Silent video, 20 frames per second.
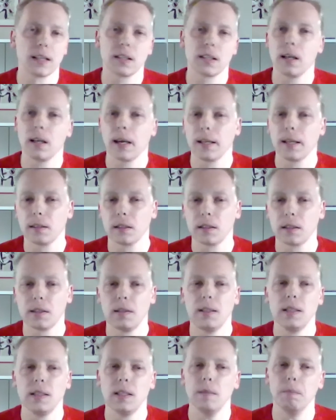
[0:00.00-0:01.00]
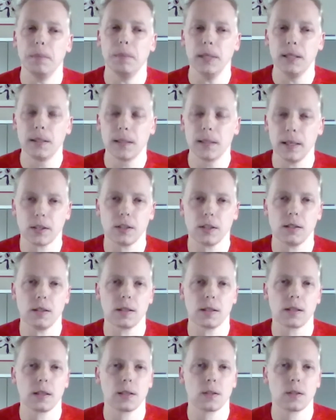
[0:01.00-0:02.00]
accelerated TCP
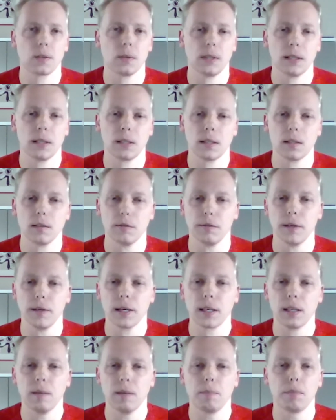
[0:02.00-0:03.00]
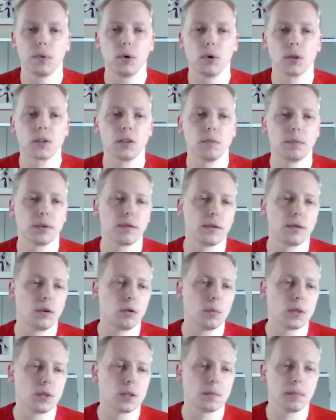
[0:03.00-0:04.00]
sessions. So that is a very important
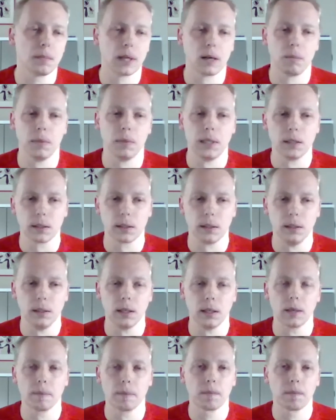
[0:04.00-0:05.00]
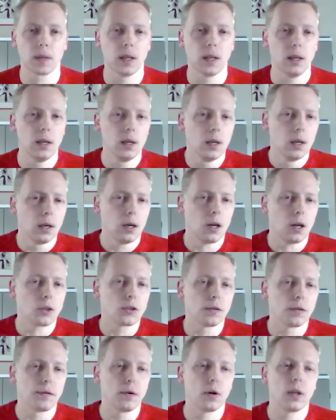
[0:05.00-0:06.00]
performance parameter here. Okay.
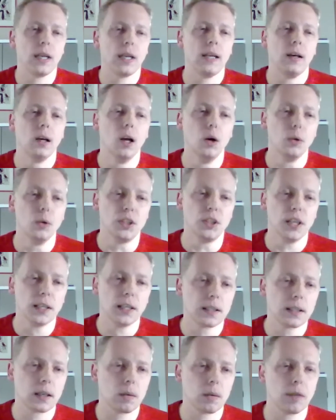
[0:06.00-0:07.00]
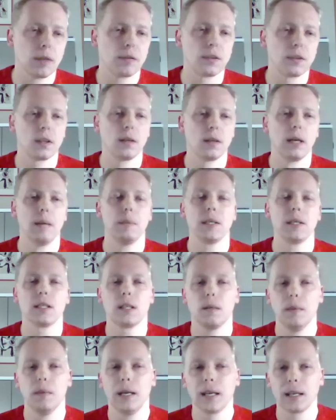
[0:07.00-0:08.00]
Also for low jitter, with the
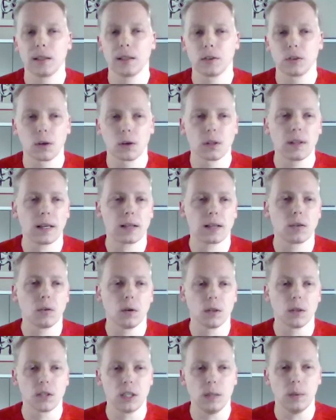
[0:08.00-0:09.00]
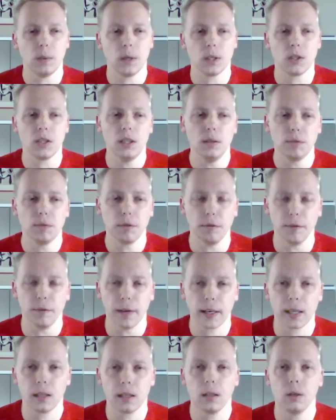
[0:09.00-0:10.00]
MXDMA return technology, we achieve
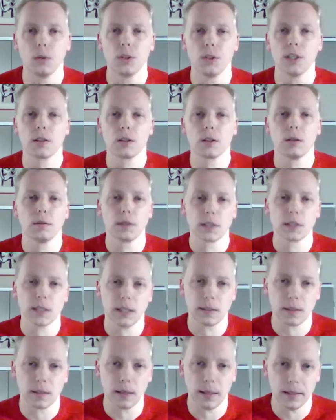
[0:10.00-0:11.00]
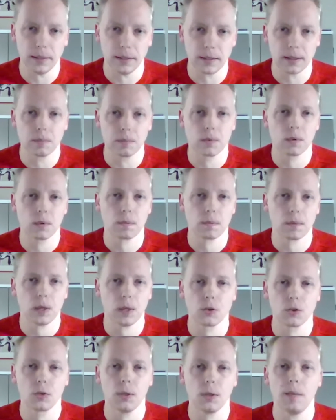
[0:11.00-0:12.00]
very low jitter over satellite. And
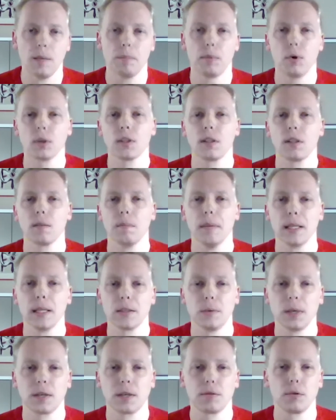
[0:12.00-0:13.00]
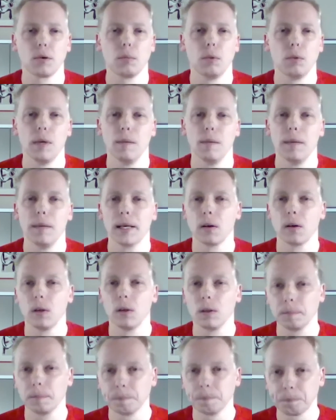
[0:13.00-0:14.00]
also an important metric for mobile backhaul.